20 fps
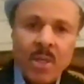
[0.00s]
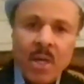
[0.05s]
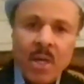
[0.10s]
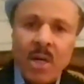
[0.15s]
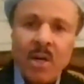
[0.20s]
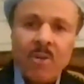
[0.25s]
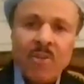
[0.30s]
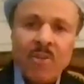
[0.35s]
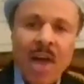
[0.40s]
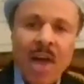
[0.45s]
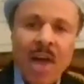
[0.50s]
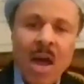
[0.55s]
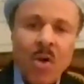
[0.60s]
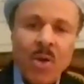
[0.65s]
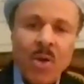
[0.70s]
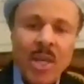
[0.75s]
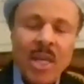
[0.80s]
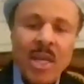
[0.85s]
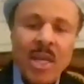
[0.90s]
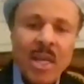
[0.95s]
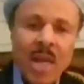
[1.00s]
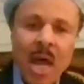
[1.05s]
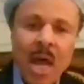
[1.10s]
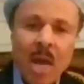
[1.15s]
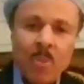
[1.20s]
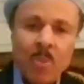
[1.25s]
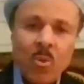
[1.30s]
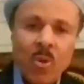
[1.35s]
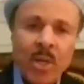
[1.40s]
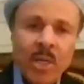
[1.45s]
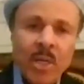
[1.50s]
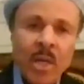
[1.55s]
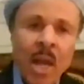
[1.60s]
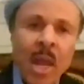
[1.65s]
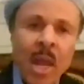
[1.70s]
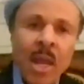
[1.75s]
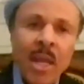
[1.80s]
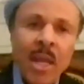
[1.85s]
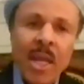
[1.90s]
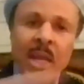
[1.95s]
of how he had operated,
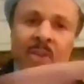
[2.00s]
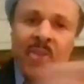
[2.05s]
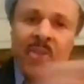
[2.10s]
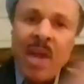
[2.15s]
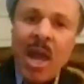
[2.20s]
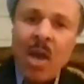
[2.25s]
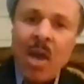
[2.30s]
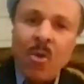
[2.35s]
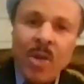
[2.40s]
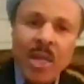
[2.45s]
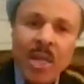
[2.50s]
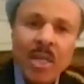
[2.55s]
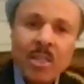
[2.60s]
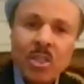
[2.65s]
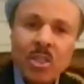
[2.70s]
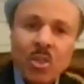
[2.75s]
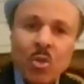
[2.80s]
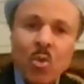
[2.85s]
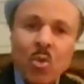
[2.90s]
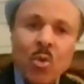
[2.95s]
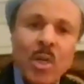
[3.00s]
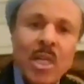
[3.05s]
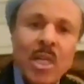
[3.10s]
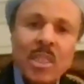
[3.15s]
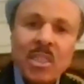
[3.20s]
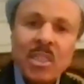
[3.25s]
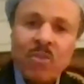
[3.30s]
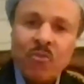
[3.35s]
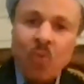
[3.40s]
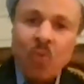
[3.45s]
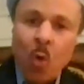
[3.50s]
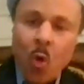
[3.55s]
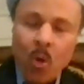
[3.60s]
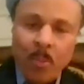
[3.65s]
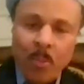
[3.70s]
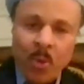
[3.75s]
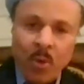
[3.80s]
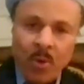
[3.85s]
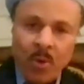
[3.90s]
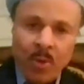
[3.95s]
even how he had sued his
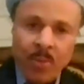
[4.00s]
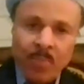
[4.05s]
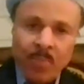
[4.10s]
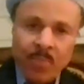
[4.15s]
former